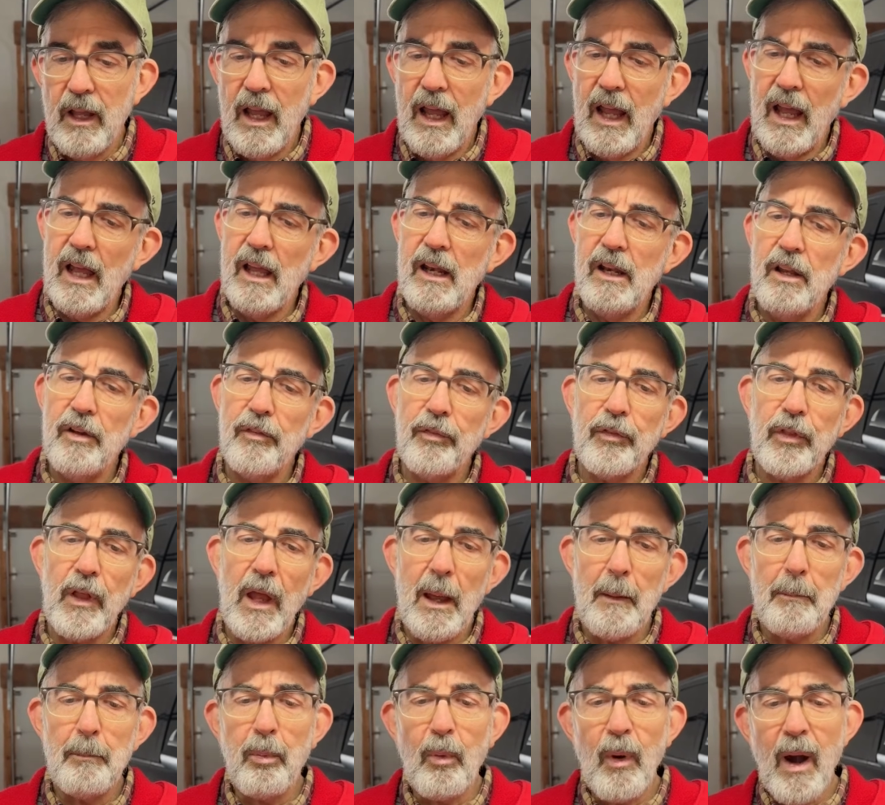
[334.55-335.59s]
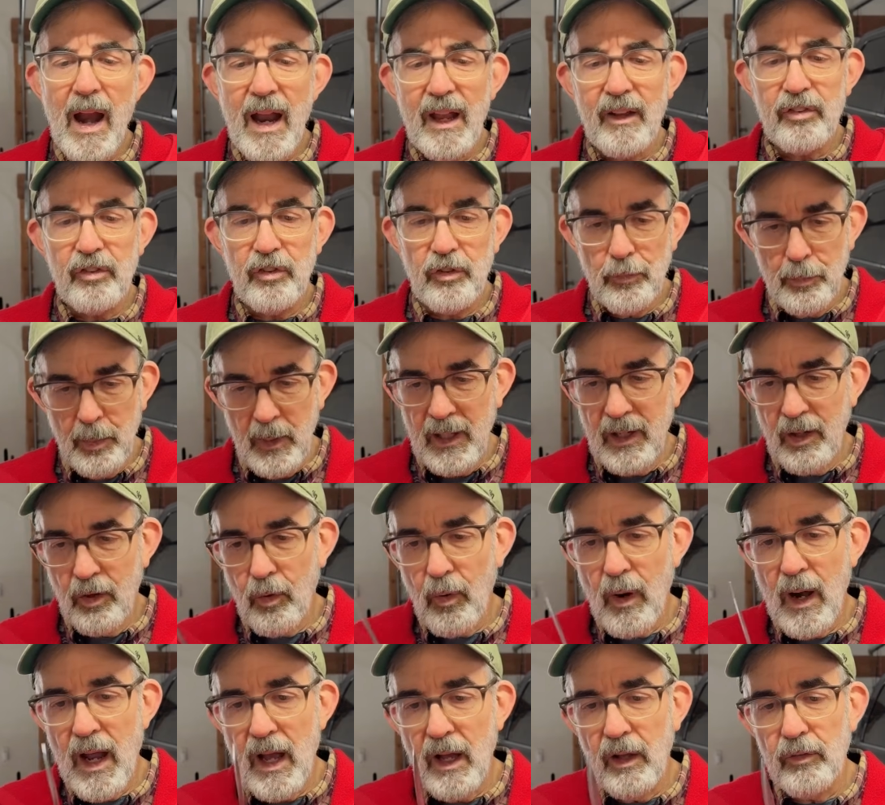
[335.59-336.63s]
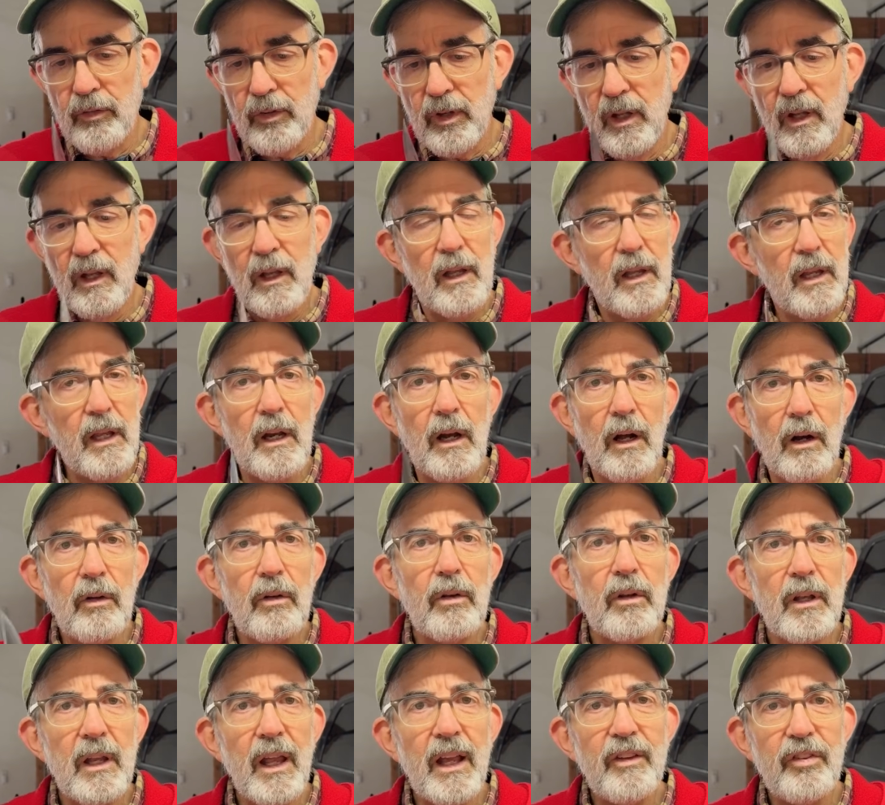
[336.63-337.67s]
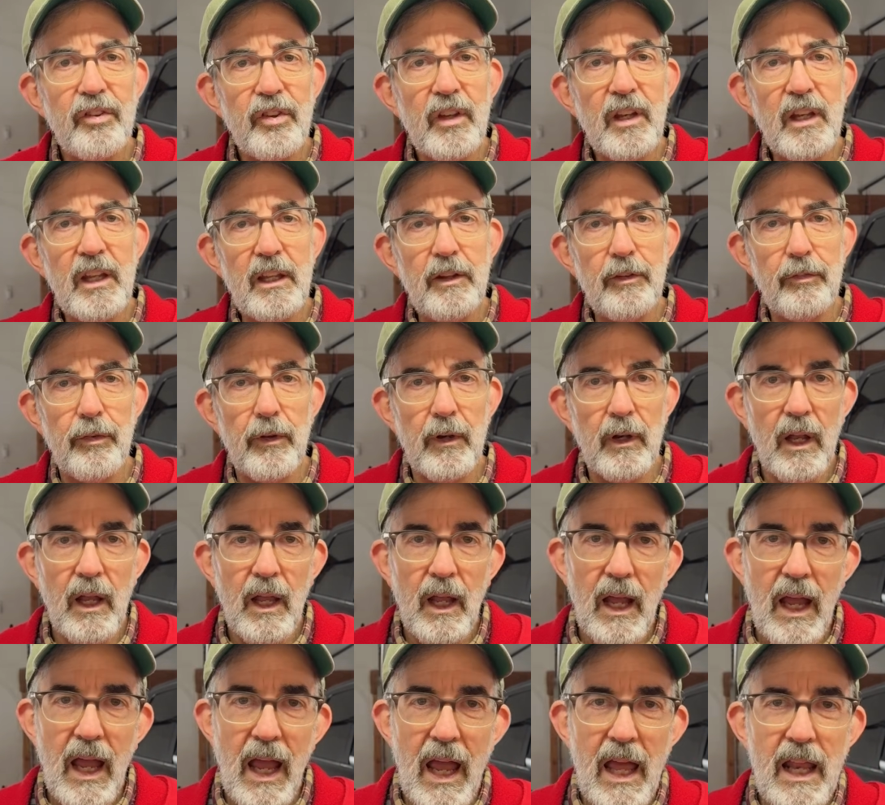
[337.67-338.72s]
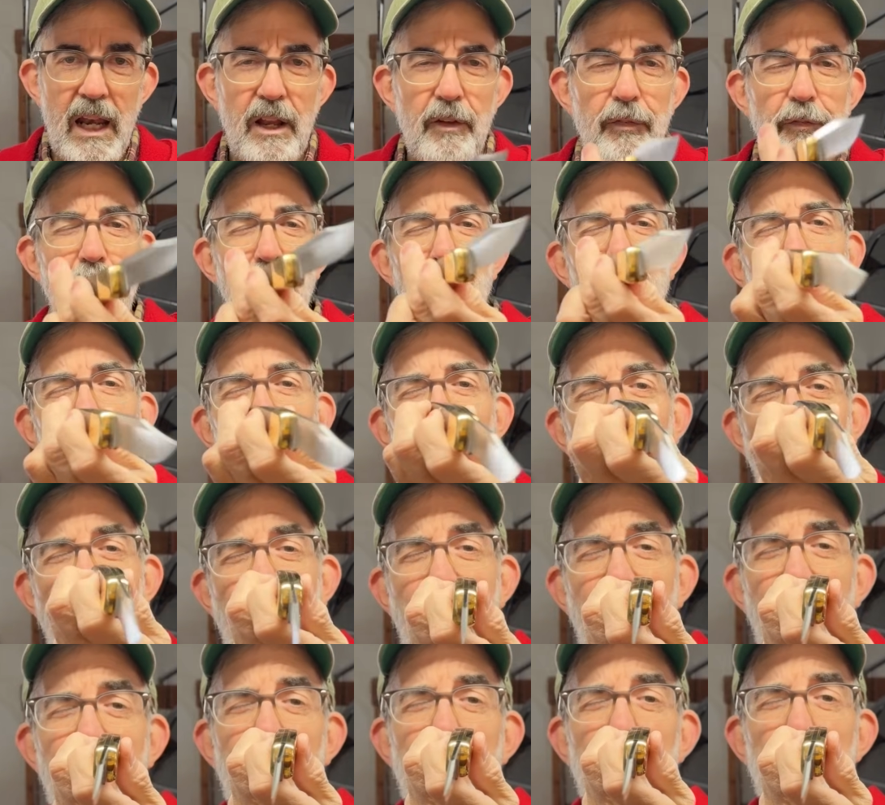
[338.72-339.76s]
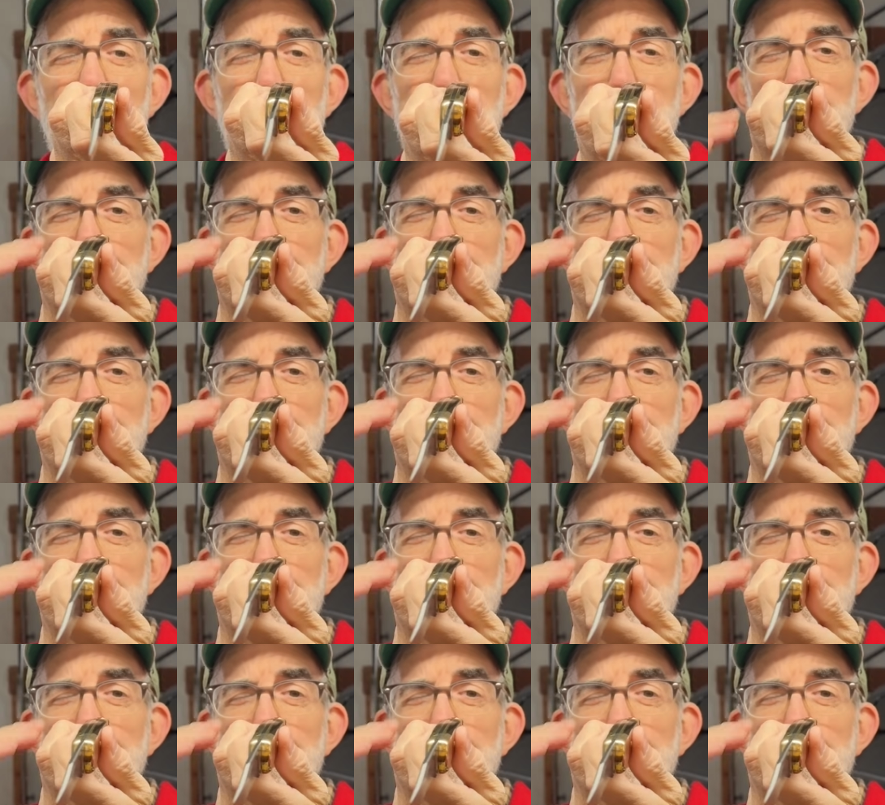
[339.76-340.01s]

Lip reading: and if that brass has been ground, you know, nice and even, and if the spine